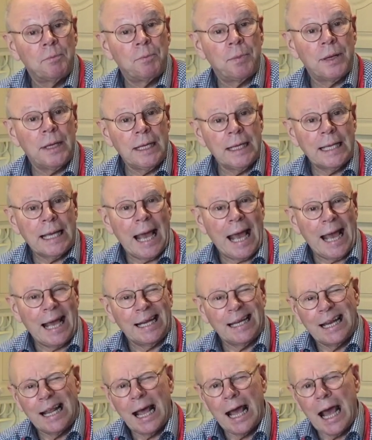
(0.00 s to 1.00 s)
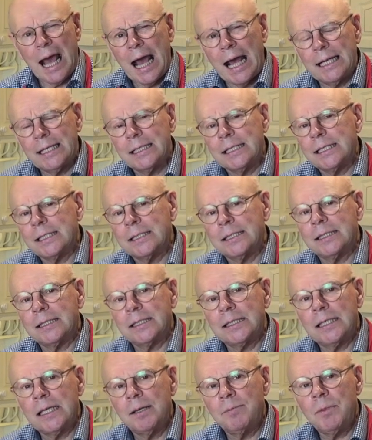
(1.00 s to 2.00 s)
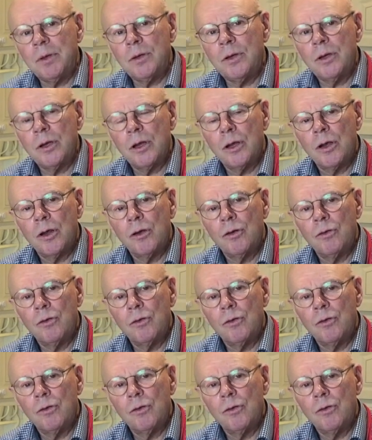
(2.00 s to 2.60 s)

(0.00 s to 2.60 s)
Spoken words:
Pecan and cinnamon